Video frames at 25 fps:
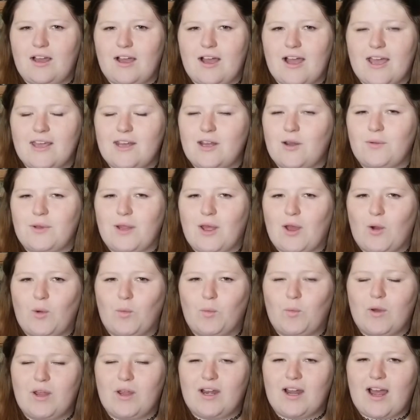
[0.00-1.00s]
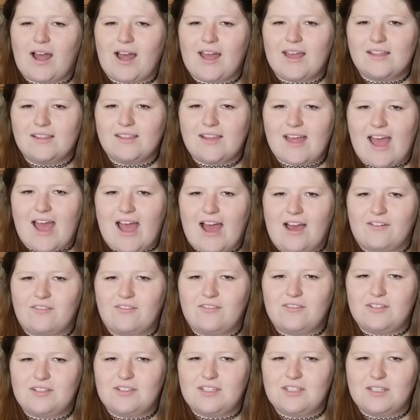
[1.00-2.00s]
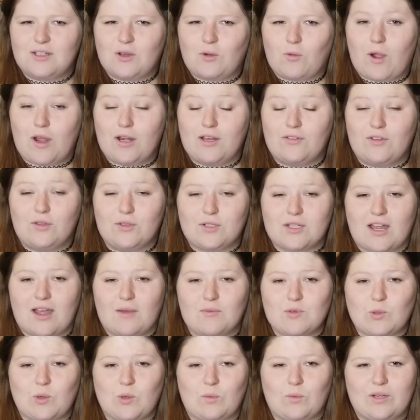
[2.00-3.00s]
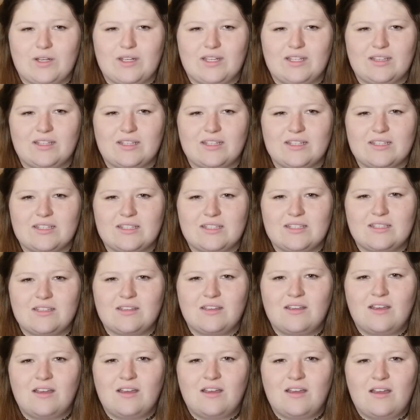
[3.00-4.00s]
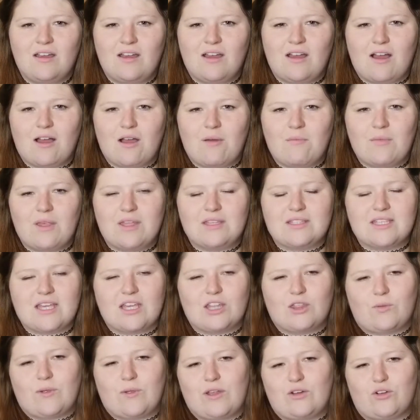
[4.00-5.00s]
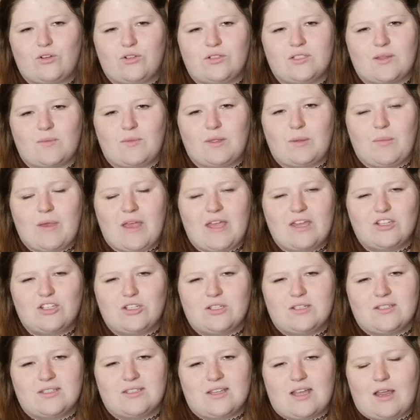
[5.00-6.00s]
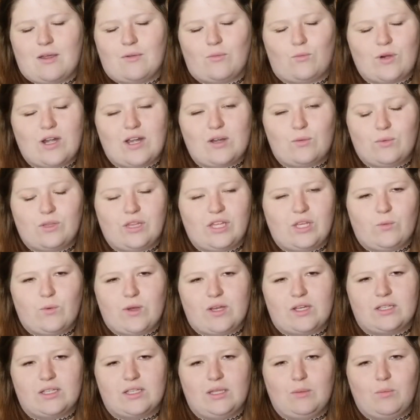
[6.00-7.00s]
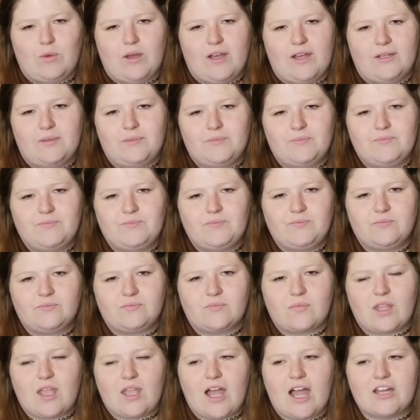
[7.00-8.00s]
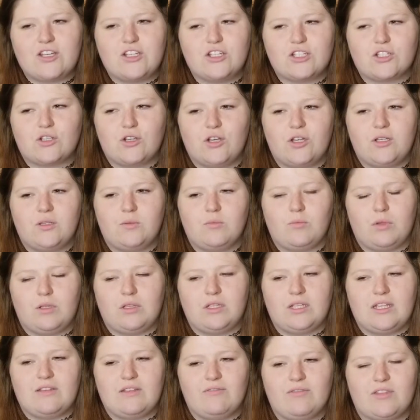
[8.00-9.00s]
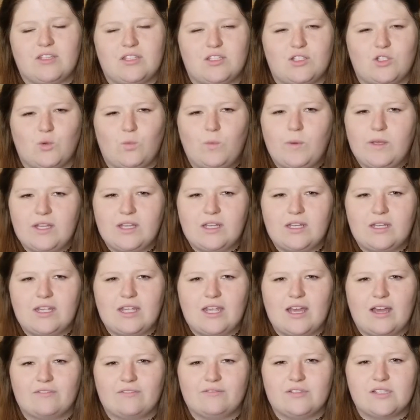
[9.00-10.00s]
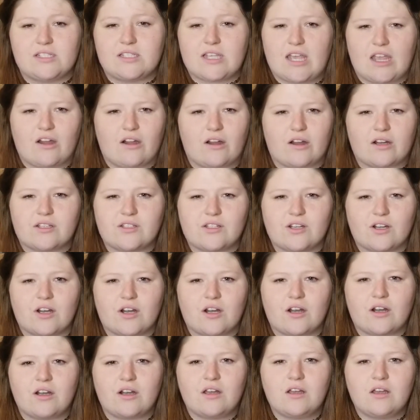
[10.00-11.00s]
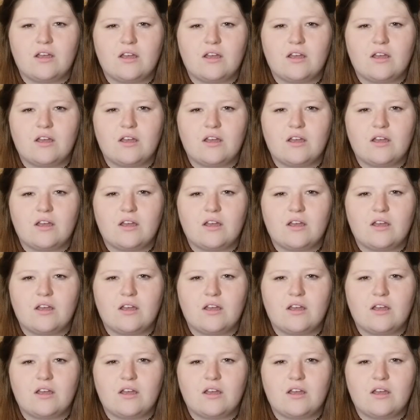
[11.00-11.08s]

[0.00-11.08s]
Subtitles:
I don't know, but I laughed quite a few times while reading this. It's like 300 and something pages. I read it really quickly, but I just couldn't believe the stupidity of this character.